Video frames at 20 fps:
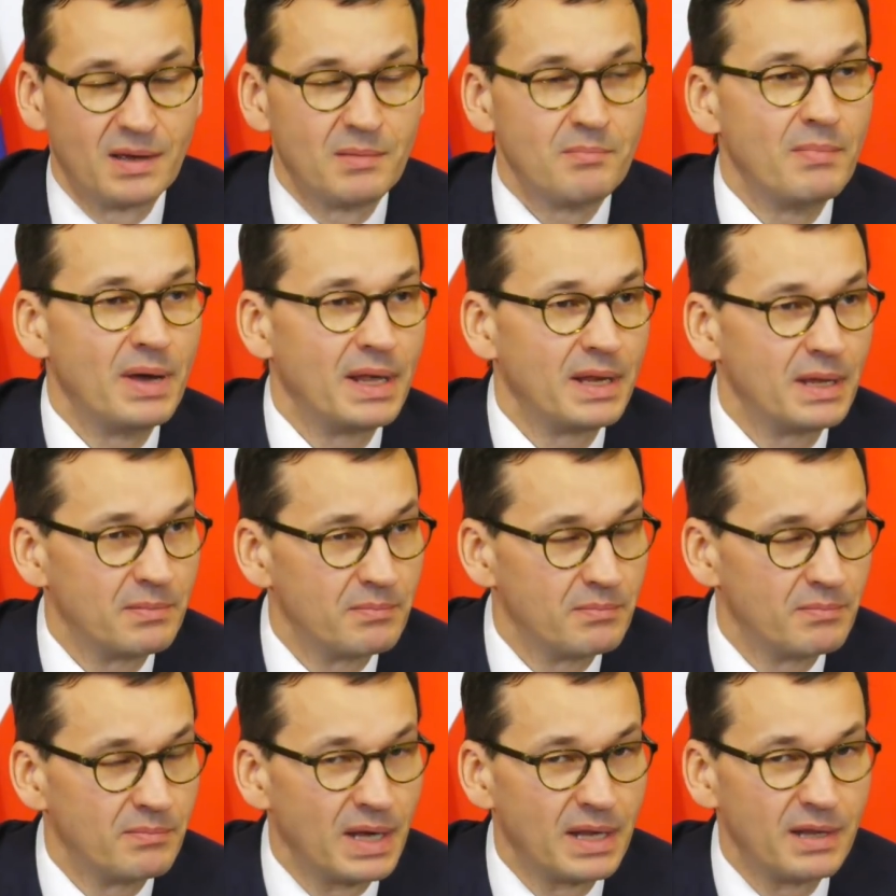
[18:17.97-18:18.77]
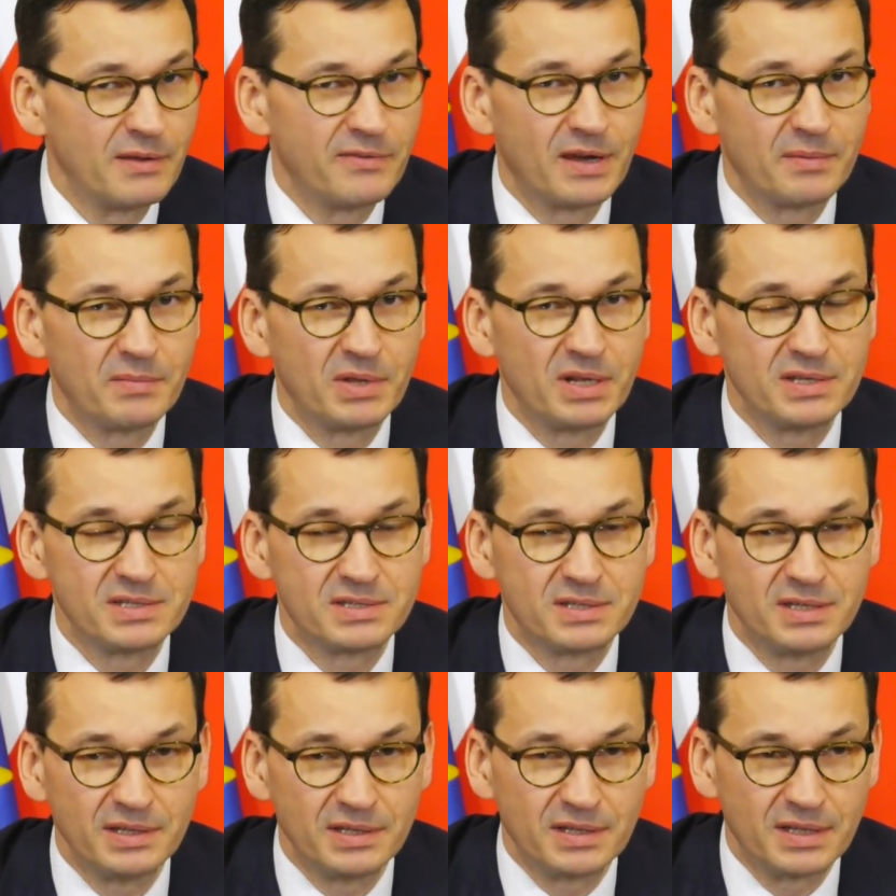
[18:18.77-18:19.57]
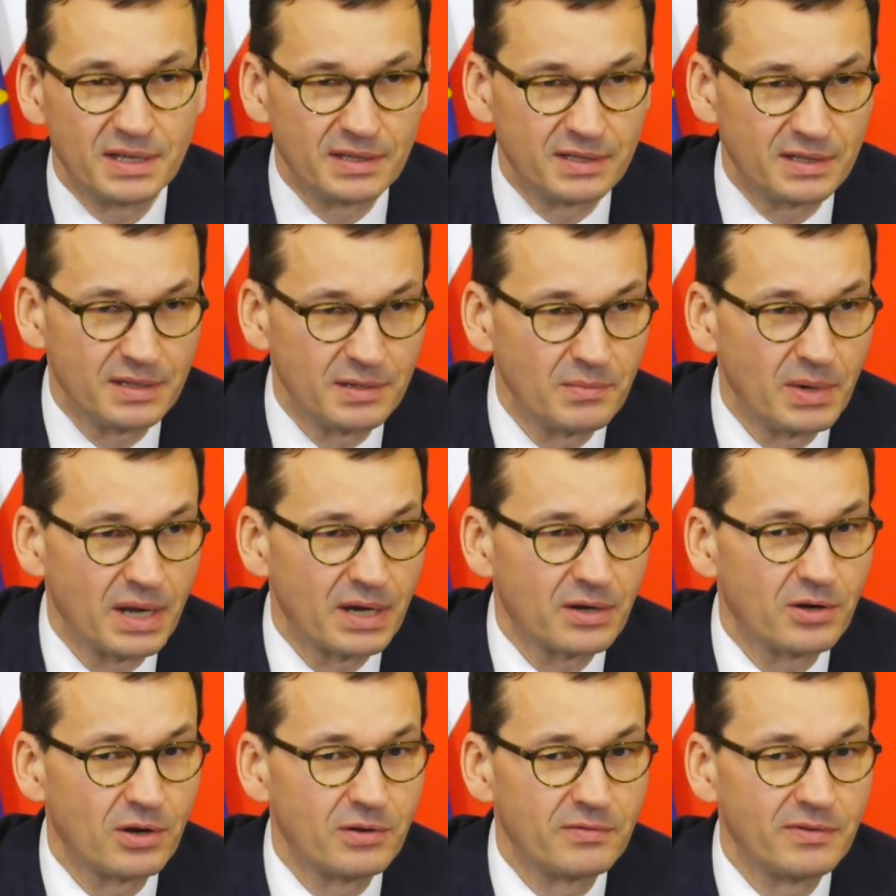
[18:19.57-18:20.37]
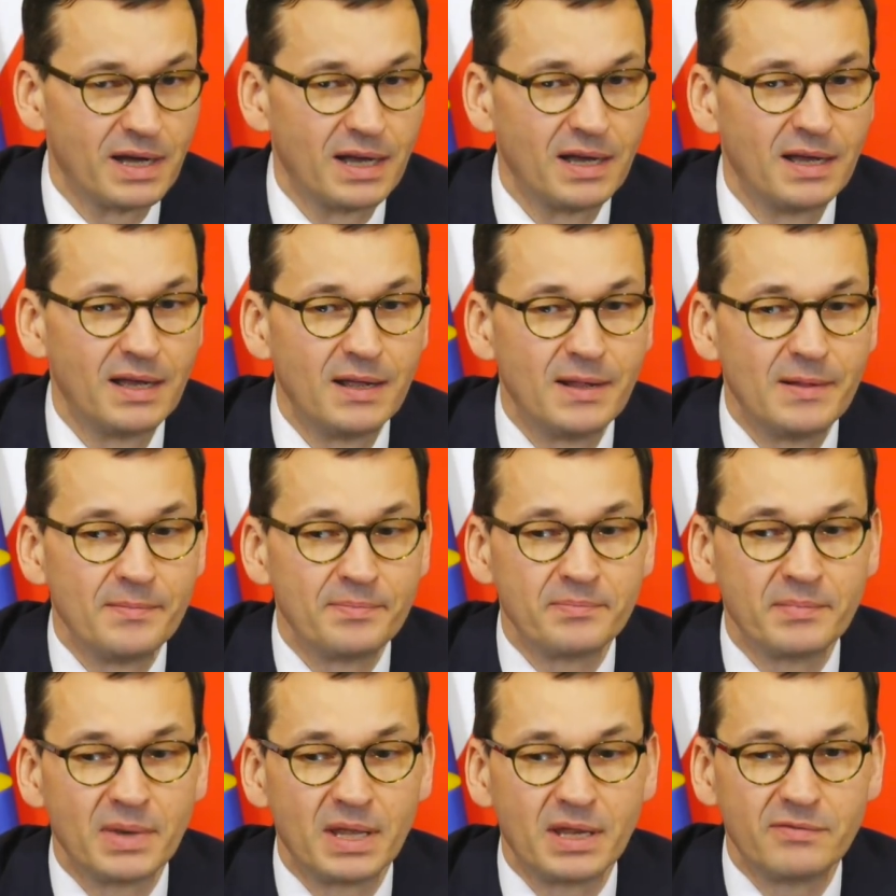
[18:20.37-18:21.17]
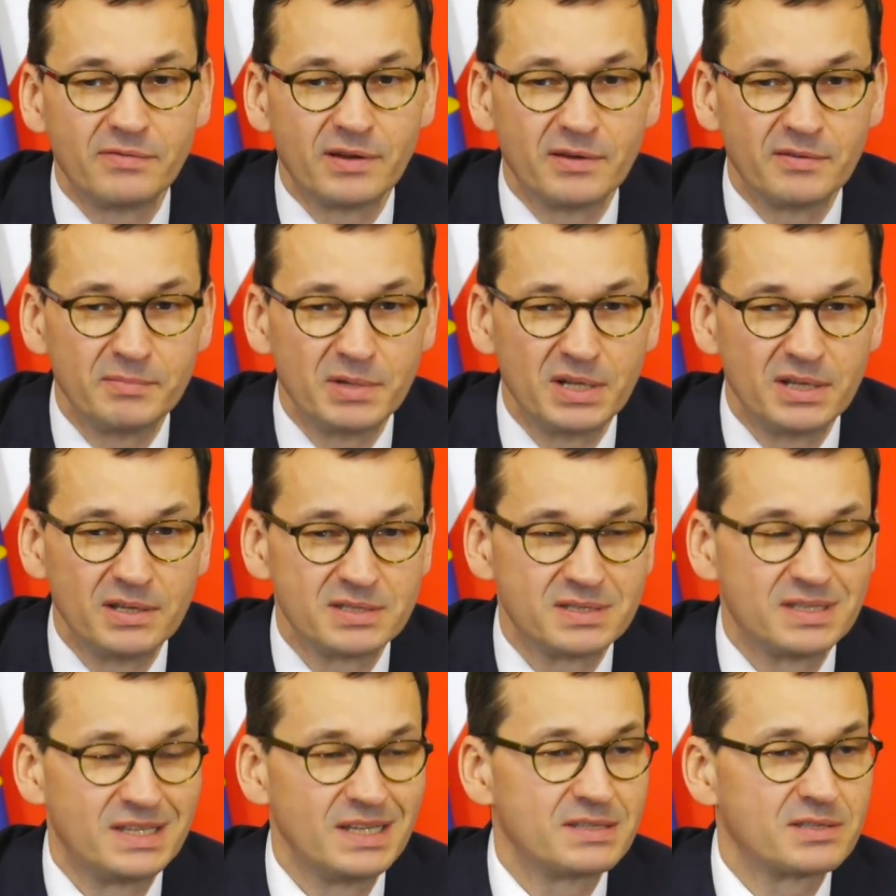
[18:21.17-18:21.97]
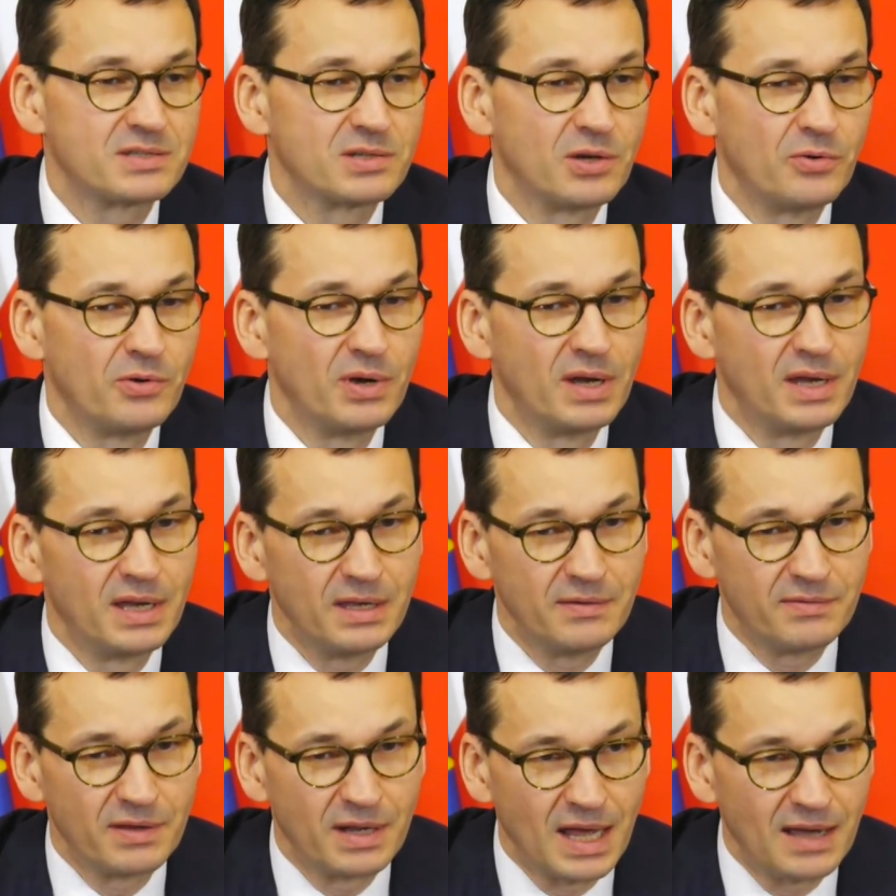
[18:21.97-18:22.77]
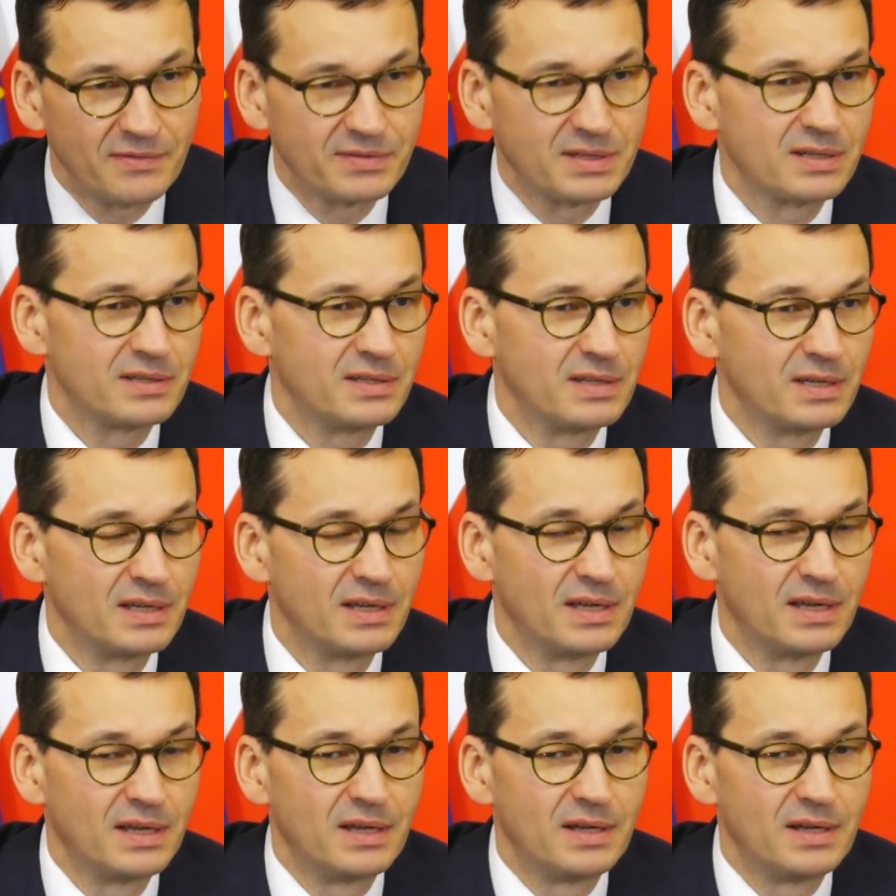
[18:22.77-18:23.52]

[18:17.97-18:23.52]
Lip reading: Many families did, and in Markowa, many families did so even after the